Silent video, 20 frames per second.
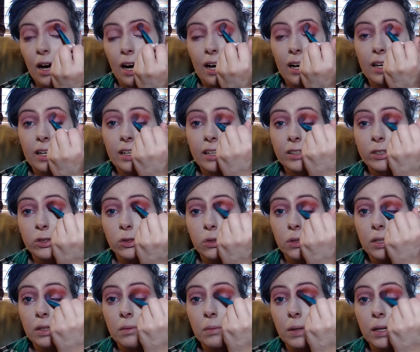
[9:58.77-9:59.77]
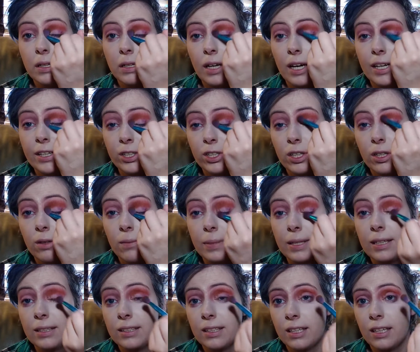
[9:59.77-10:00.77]
I enjoy red eyeshadow
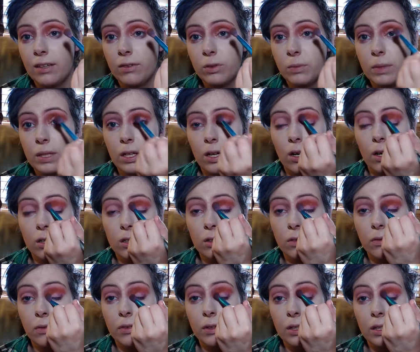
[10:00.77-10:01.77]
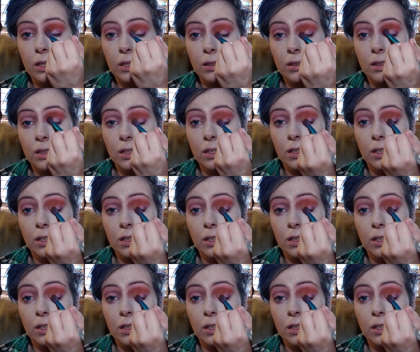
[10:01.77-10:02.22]
because it gives me all of the,